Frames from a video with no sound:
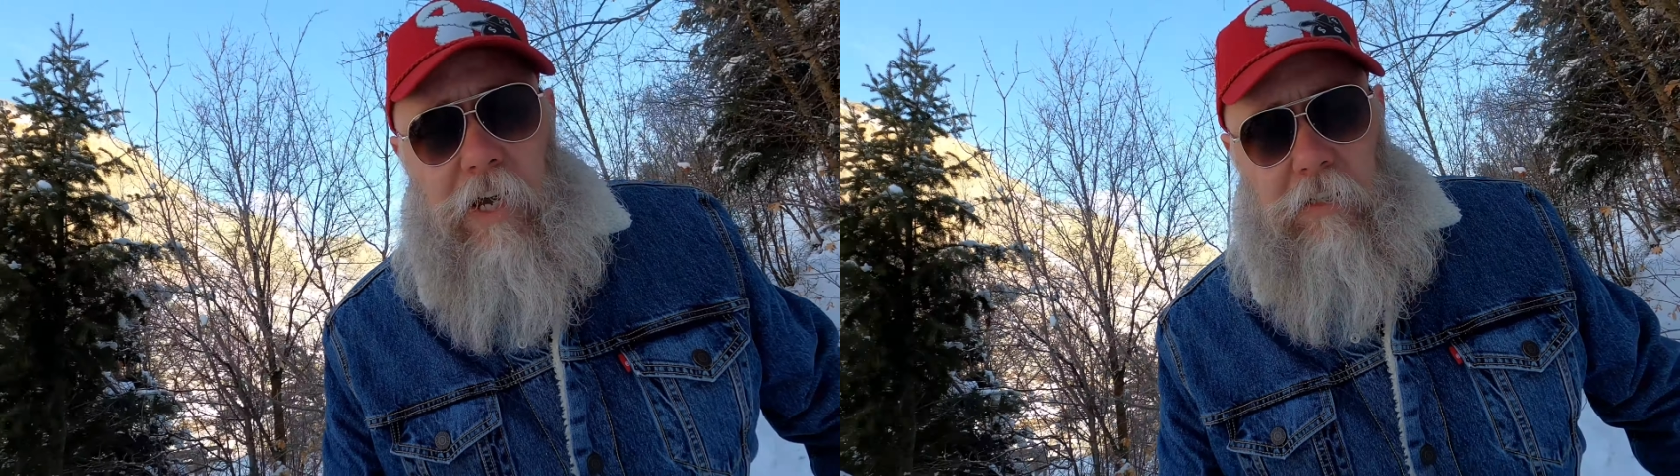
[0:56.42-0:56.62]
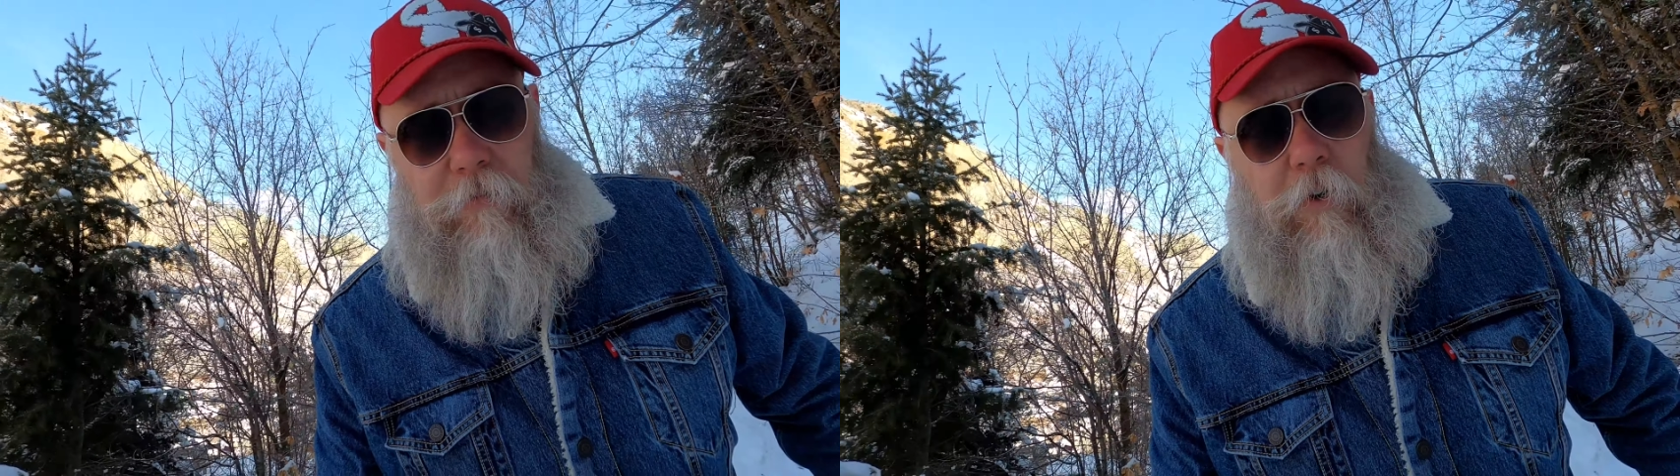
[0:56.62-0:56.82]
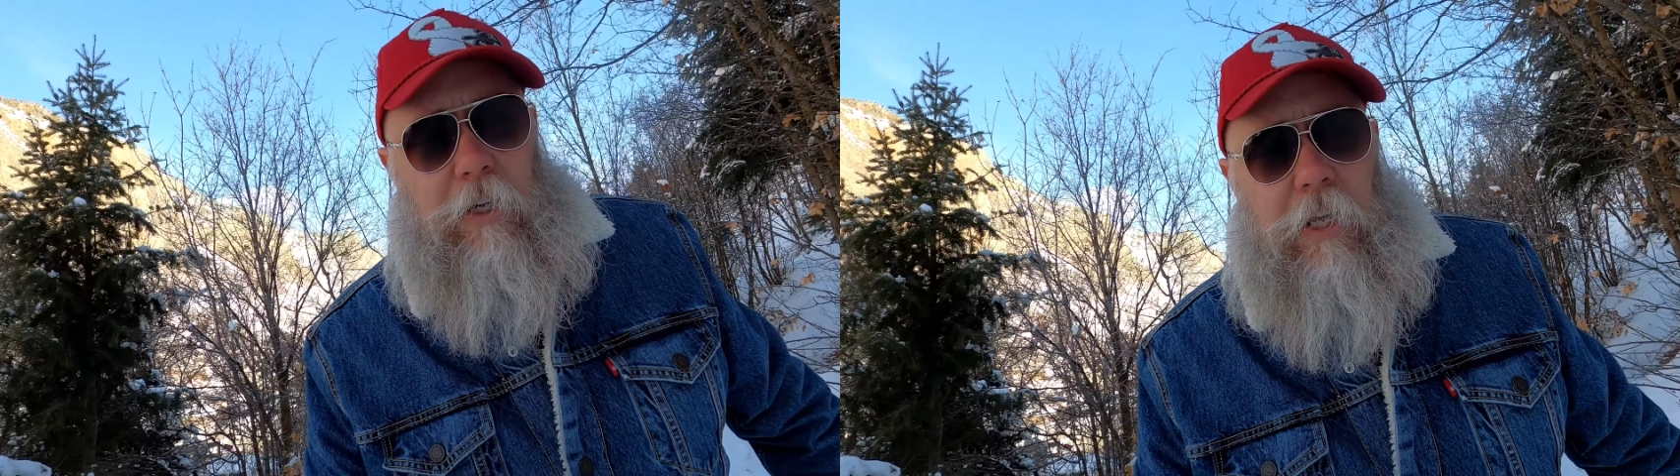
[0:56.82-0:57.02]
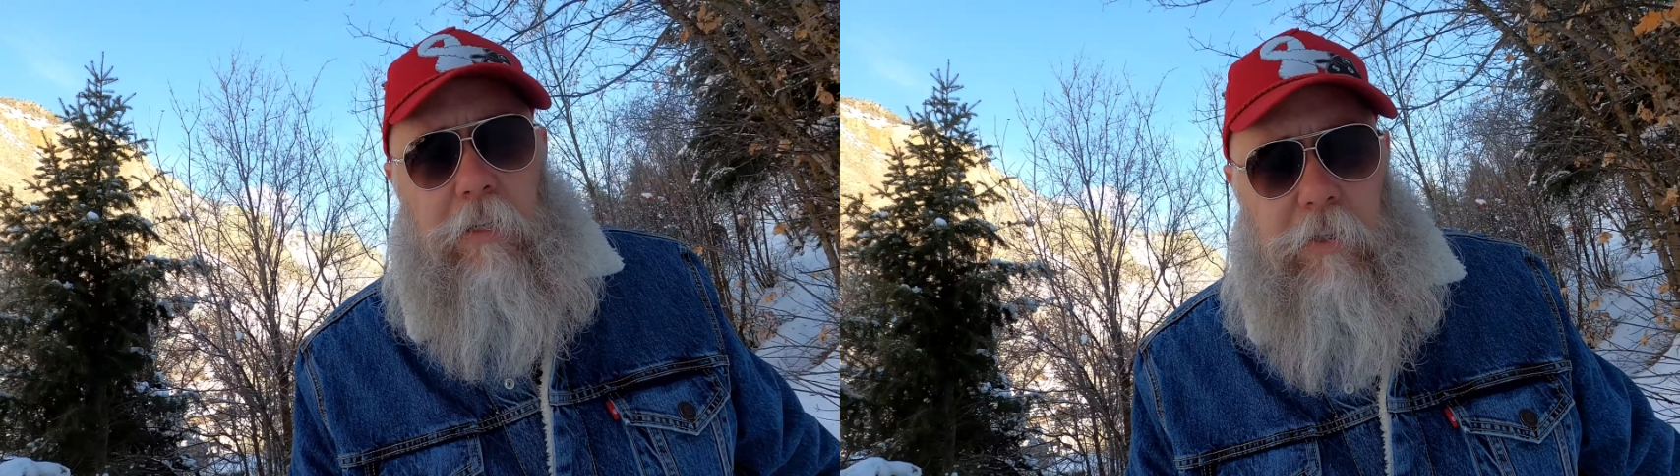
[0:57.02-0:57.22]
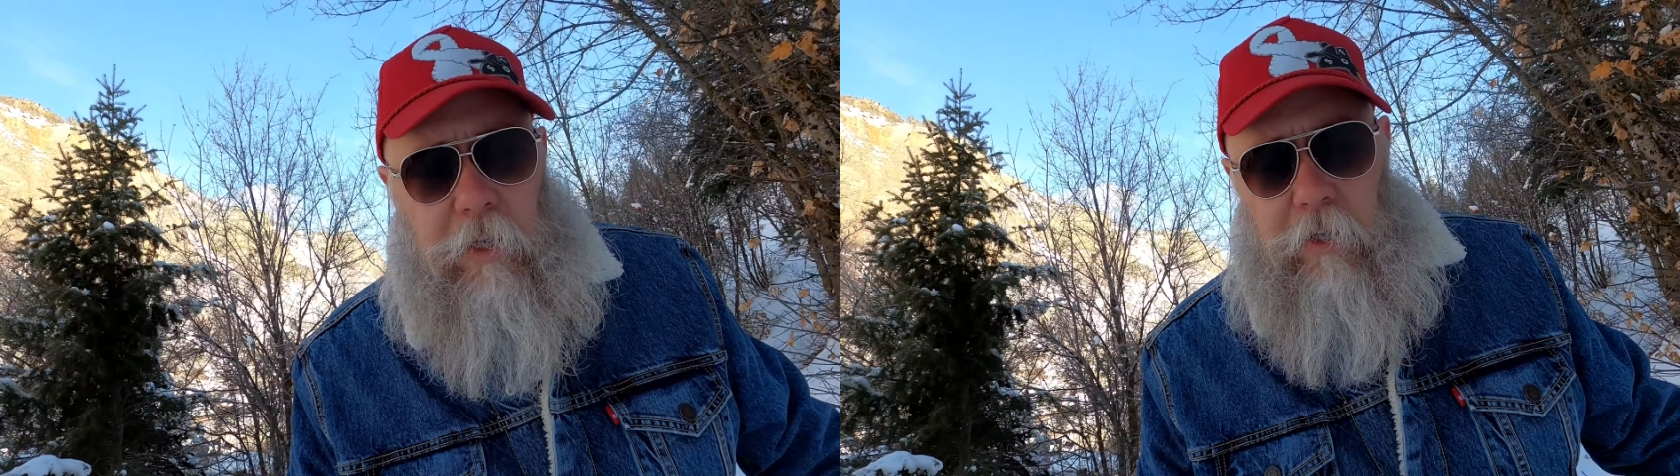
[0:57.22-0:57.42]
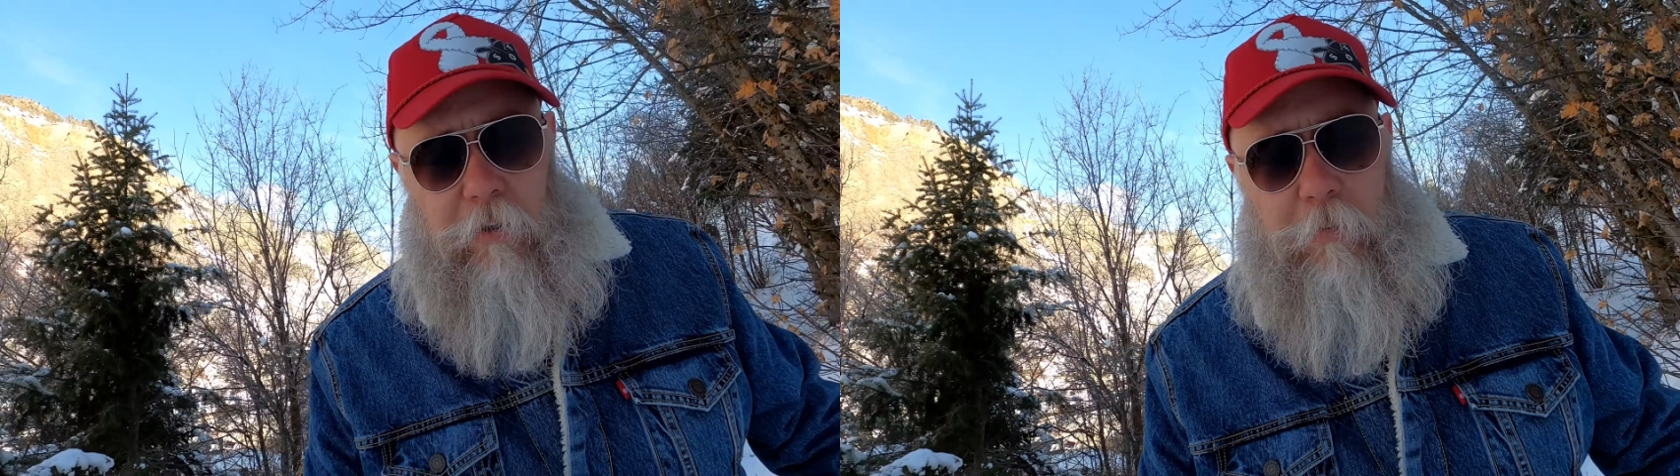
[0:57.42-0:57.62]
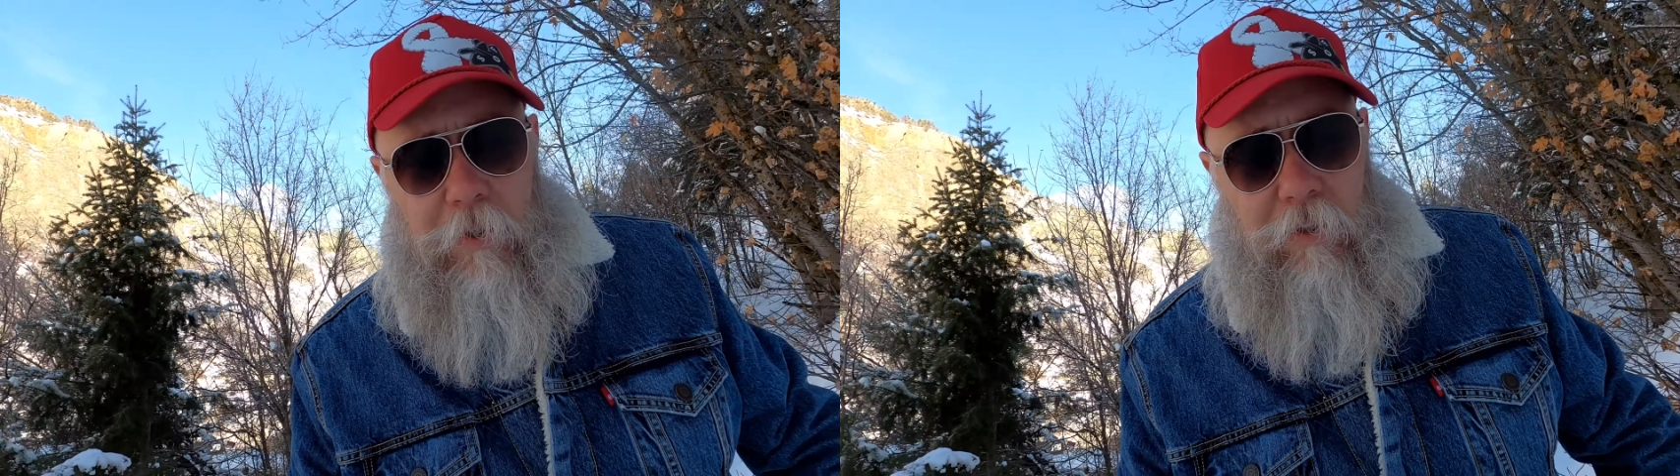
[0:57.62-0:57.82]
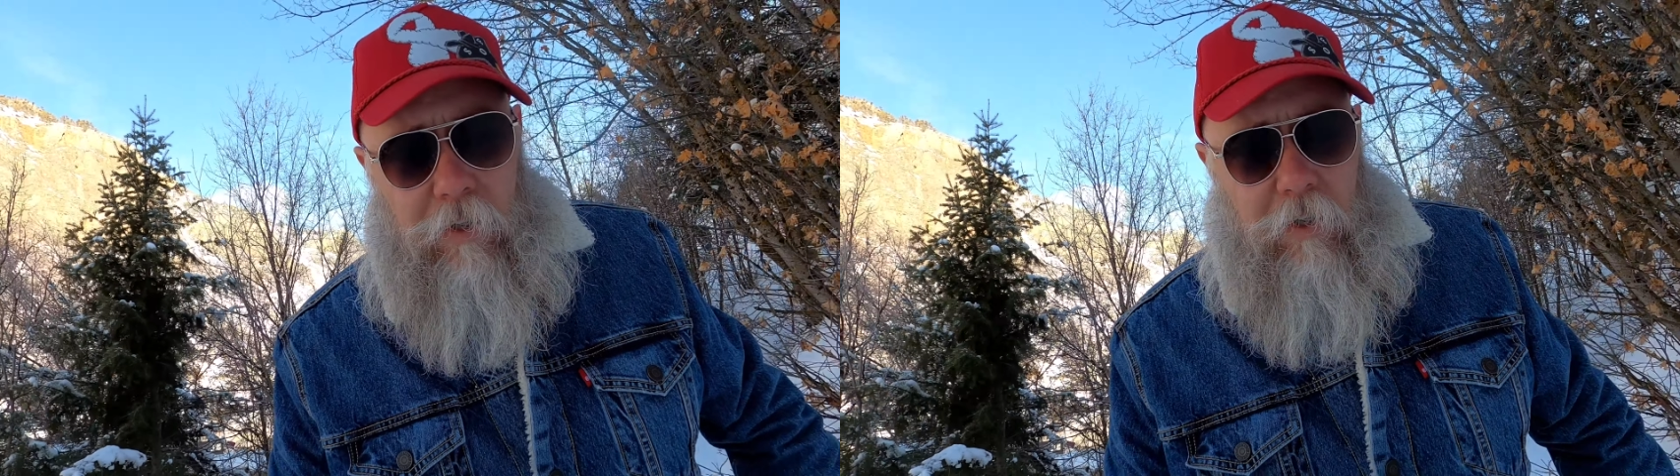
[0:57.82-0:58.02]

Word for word: a size fourteen chew, but